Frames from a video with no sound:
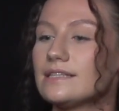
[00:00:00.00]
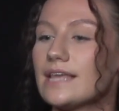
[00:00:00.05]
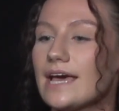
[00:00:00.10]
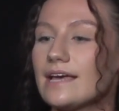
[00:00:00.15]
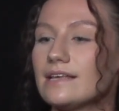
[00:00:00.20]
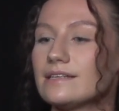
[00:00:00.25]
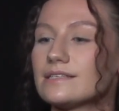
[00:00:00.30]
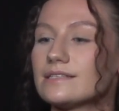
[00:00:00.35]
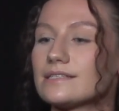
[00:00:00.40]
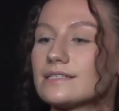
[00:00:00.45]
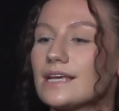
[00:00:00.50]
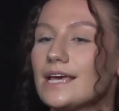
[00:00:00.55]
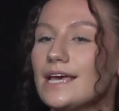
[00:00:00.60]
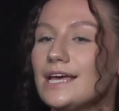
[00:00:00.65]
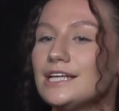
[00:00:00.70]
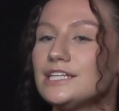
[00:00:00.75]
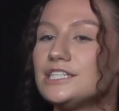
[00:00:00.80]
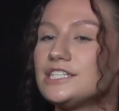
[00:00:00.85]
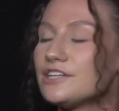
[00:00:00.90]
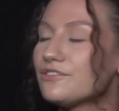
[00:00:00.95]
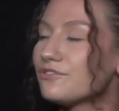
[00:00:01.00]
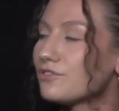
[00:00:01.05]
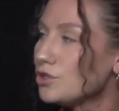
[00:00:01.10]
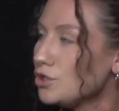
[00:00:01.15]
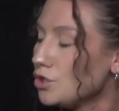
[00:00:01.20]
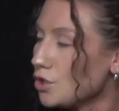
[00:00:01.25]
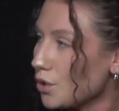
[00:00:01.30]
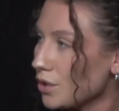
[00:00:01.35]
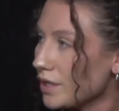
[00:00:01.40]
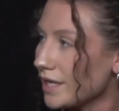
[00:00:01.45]
There's
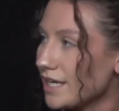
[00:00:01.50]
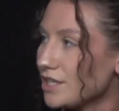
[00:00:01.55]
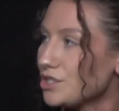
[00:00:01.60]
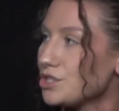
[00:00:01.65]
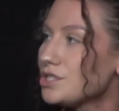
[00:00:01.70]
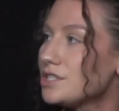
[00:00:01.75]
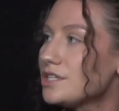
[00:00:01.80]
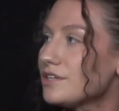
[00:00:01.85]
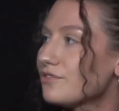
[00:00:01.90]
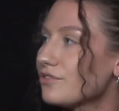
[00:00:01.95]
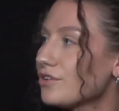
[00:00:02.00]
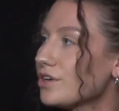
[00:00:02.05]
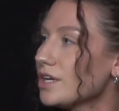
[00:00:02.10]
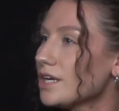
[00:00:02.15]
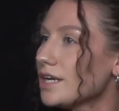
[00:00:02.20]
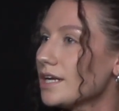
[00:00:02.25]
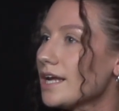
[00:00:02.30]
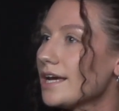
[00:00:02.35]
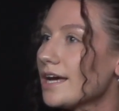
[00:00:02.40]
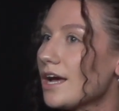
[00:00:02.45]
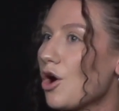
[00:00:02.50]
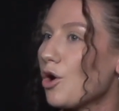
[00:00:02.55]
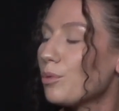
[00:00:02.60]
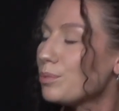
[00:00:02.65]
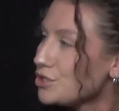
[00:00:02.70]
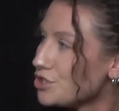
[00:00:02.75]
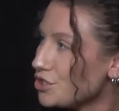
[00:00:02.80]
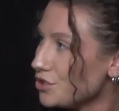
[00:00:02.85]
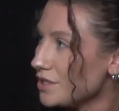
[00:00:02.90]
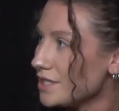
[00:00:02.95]
different knowledge, different
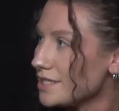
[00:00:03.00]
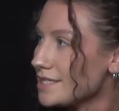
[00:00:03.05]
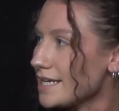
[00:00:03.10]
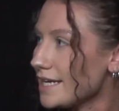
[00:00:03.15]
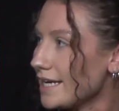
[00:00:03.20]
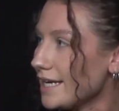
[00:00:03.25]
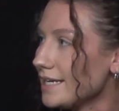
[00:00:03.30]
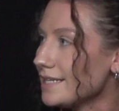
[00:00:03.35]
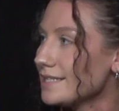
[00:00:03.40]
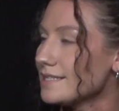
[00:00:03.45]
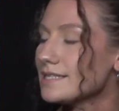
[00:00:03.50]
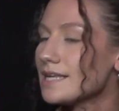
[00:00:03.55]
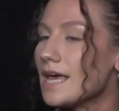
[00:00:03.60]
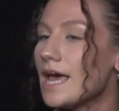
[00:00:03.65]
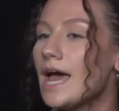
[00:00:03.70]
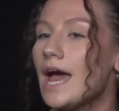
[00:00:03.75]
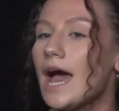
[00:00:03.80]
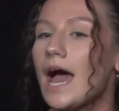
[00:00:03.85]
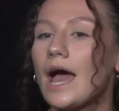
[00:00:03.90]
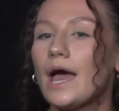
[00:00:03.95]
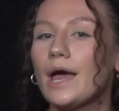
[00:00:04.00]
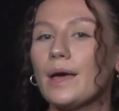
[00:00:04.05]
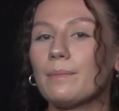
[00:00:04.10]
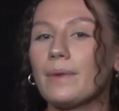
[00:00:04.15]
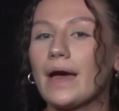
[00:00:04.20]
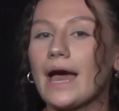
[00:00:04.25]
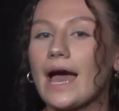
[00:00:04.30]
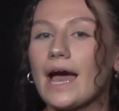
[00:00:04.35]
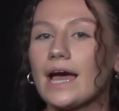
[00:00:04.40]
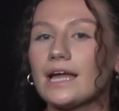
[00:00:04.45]
opportunities,
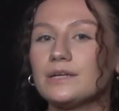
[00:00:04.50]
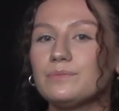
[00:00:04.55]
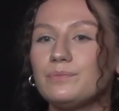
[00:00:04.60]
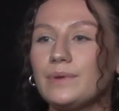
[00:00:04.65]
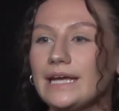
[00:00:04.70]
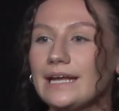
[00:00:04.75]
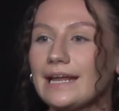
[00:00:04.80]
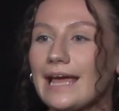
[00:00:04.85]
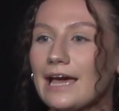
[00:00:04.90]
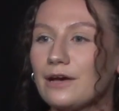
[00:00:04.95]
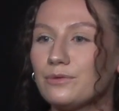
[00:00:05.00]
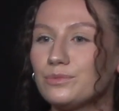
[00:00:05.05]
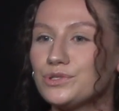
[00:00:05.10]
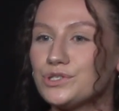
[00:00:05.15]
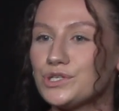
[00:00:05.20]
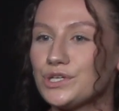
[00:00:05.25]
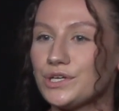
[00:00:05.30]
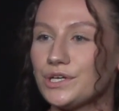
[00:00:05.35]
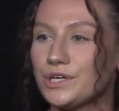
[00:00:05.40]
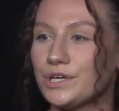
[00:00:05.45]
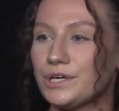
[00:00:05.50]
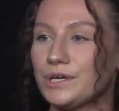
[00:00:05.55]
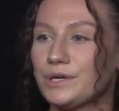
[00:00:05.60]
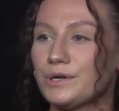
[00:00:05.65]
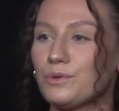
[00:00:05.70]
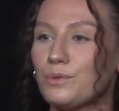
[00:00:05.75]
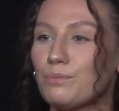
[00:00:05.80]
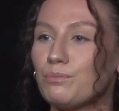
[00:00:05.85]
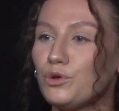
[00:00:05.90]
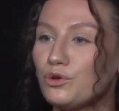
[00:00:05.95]
and being able to
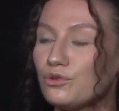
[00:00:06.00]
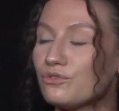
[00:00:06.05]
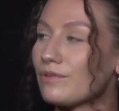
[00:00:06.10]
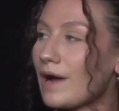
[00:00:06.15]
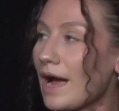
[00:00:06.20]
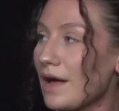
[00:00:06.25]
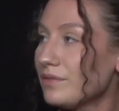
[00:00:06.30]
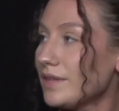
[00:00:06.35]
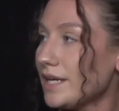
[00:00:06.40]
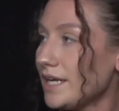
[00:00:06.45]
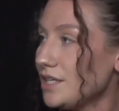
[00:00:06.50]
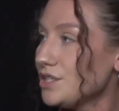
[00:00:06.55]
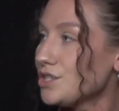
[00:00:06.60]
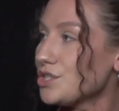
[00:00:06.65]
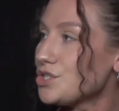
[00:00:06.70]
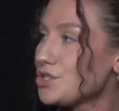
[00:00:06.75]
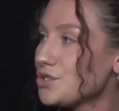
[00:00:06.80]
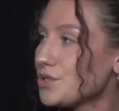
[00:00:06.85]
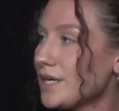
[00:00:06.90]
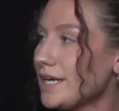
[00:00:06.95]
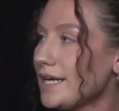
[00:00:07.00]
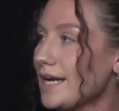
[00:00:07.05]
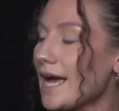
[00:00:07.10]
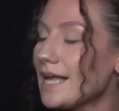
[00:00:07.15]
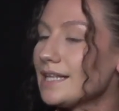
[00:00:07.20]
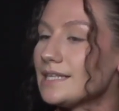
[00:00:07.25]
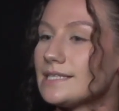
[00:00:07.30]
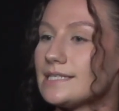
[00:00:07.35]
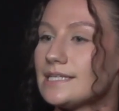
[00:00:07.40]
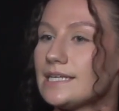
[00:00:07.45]
move around the industry
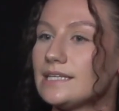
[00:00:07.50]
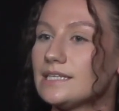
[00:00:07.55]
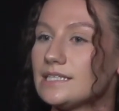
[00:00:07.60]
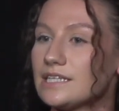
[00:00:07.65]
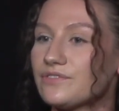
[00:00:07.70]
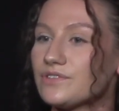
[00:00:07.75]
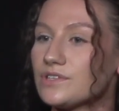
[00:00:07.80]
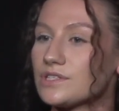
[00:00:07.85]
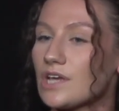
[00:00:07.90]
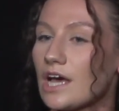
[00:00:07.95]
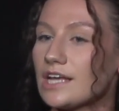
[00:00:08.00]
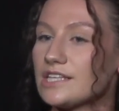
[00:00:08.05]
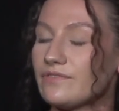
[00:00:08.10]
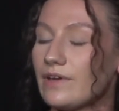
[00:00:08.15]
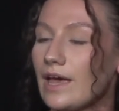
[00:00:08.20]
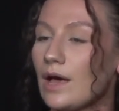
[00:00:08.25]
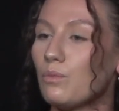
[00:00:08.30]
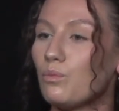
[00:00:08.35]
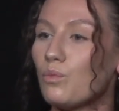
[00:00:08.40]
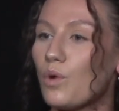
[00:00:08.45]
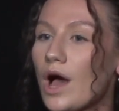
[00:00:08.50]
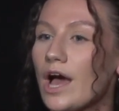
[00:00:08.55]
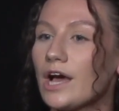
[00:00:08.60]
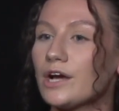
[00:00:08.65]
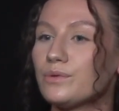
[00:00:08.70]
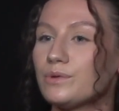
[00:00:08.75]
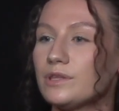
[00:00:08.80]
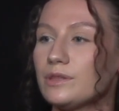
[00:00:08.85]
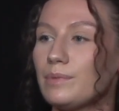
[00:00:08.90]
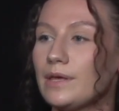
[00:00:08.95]
and see the different sides of it and
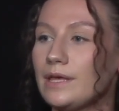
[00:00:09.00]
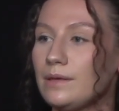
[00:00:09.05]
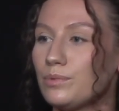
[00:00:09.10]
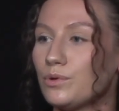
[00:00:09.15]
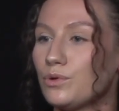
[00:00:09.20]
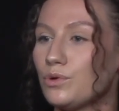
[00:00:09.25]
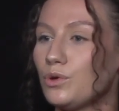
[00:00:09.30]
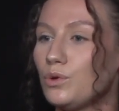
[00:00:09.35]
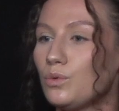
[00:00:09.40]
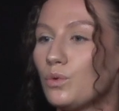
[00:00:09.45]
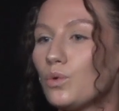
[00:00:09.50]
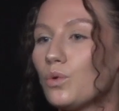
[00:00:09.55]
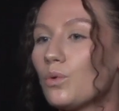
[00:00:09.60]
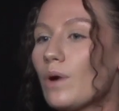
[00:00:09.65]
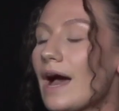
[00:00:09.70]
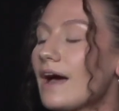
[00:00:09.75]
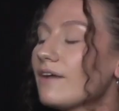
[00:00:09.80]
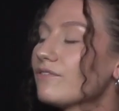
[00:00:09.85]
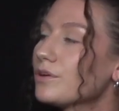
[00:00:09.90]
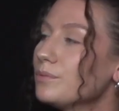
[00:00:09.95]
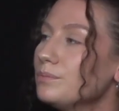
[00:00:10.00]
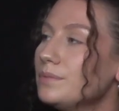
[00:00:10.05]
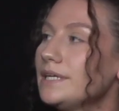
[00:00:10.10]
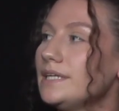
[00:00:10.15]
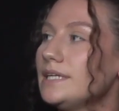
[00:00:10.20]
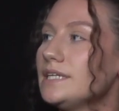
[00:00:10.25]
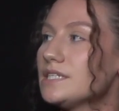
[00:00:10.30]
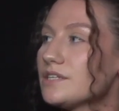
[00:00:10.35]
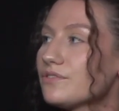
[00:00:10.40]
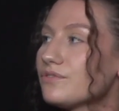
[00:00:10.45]
work with people who all have
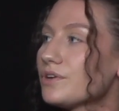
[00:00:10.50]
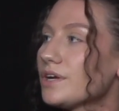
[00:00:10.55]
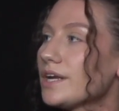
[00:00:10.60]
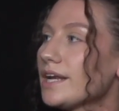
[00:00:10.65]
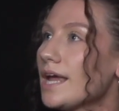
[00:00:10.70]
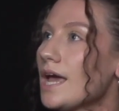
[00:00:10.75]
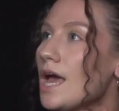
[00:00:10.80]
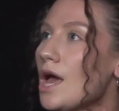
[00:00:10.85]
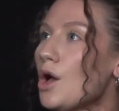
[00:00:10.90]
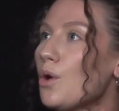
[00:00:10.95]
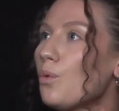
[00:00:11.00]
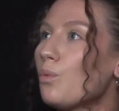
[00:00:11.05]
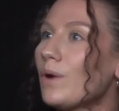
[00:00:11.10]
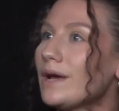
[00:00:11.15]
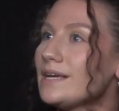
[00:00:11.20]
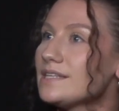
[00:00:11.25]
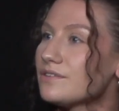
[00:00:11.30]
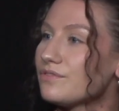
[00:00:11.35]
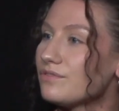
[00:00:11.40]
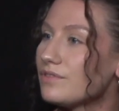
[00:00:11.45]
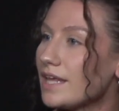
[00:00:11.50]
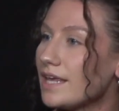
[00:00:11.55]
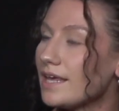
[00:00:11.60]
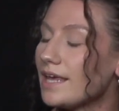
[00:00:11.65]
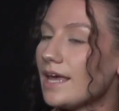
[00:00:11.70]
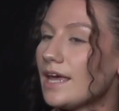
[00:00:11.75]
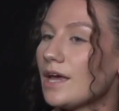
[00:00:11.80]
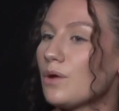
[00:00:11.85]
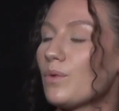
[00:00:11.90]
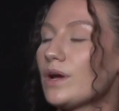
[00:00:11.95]
completely different ways of
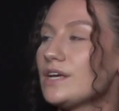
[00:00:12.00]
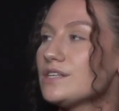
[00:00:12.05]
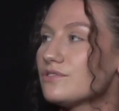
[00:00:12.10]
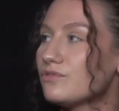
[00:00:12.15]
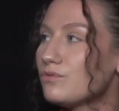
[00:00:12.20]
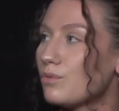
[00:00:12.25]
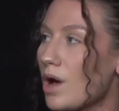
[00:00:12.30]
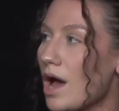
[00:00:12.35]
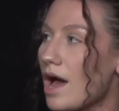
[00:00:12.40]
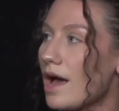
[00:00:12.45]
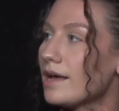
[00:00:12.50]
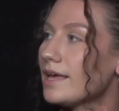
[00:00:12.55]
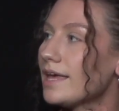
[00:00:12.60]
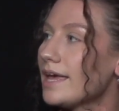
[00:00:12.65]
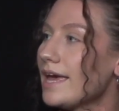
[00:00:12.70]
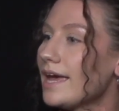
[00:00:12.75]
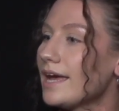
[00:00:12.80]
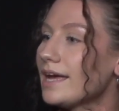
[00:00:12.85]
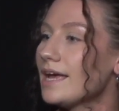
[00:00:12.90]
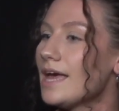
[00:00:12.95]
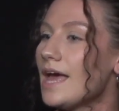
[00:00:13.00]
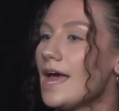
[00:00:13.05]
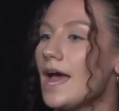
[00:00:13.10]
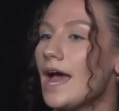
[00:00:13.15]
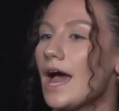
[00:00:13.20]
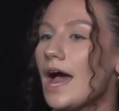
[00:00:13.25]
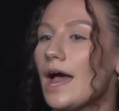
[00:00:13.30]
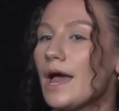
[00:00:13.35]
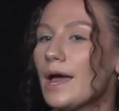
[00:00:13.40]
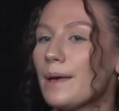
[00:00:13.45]
thinking, ways of working,
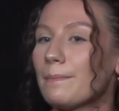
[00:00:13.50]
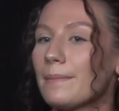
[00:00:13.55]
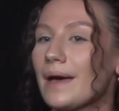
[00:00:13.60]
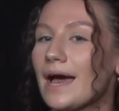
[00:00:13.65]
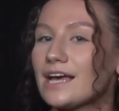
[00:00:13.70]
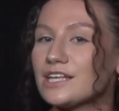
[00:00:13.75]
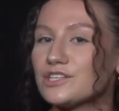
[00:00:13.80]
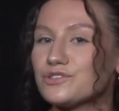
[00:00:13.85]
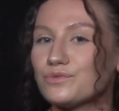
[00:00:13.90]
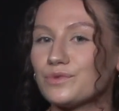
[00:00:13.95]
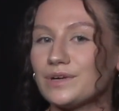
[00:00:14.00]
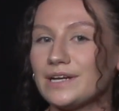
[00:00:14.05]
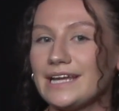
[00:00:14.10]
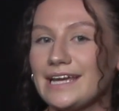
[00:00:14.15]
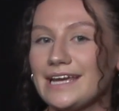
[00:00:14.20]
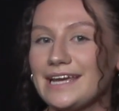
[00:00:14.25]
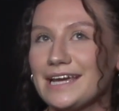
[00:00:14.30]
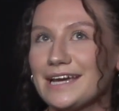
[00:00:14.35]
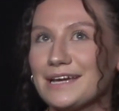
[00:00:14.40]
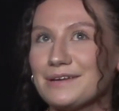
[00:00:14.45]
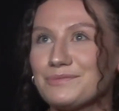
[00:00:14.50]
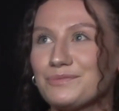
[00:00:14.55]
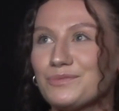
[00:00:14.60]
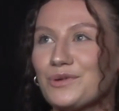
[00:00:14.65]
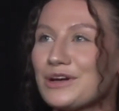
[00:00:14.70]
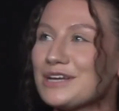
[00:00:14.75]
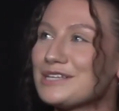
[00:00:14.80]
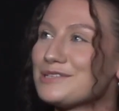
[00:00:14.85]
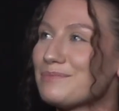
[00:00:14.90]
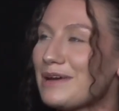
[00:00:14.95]
has really,
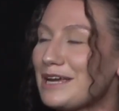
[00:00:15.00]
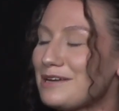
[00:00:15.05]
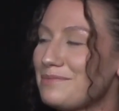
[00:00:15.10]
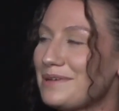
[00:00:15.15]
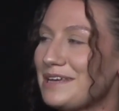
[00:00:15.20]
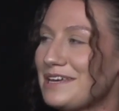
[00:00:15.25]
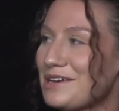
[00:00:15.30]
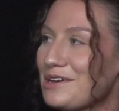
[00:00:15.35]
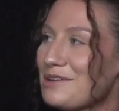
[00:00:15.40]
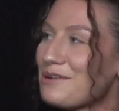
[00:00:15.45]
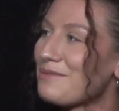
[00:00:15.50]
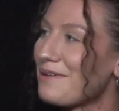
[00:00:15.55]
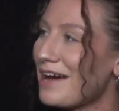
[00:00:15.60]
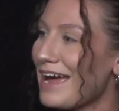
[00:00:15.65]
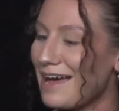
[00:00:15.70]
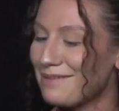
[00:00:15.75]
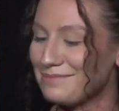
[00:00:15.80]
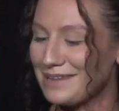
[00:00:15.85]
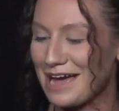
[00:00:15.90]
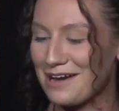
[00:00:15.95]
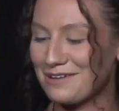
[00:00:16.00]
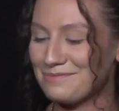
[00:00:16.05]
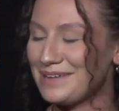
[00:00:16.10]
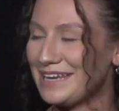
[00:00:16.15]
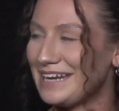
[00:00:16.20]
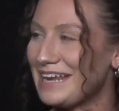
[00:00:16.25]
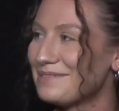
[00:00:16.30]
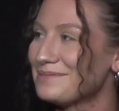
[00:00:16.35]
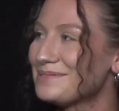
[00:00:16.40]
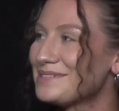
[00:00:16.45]
well, it's made me who I am now,
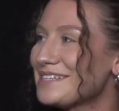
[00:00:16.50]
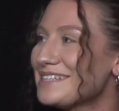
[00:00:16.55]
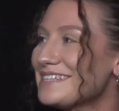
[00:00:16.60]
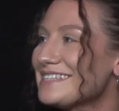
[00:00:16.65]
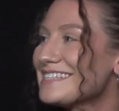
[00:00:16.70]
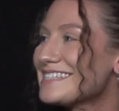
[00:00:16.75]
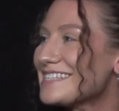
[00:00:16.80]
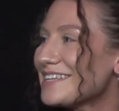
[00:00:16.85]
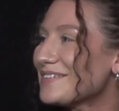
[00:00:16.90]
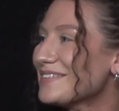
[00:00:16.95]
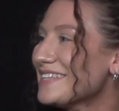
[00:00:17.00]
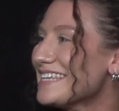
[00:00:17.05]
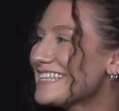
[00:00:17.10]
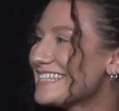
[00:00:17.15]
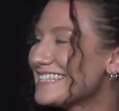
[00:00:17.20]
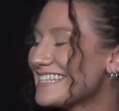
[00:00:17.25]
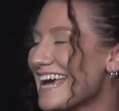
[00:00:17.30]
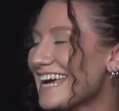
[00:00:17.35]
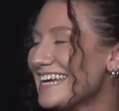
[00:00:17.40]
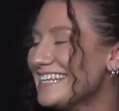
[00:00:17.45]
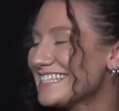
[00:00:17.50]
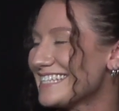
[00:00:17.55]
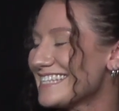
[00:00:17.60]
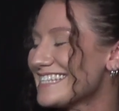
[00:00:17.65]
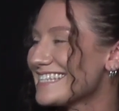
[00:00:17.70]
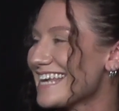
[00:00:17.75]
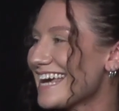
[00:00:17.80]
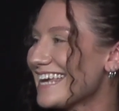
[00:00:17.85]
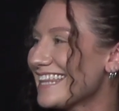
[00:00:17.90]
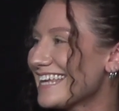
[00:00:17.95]
being able to sit on this stage and
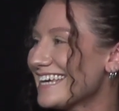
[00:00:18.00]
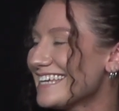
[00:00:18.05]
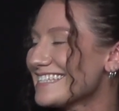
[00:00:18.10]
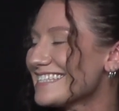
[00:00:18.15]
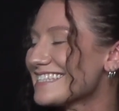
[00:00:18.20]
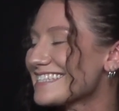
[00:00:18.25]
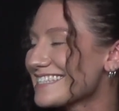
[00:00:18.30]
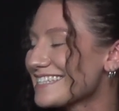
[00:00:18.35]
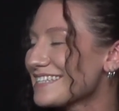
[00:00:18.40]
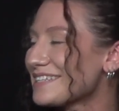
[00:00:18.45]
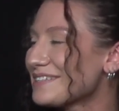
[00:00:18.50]
say this.